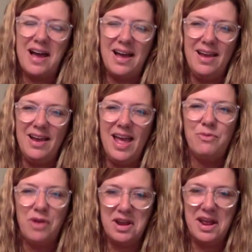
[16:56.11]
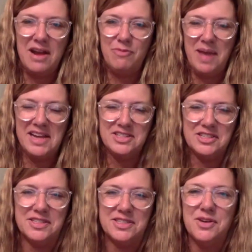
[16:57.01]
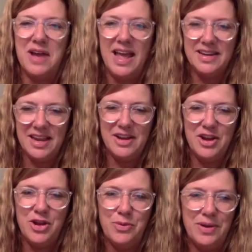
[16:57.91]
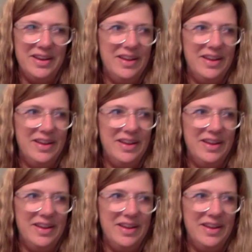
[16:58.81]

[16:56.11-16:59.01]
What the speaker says: I had run out of pages, so I had to get a new one.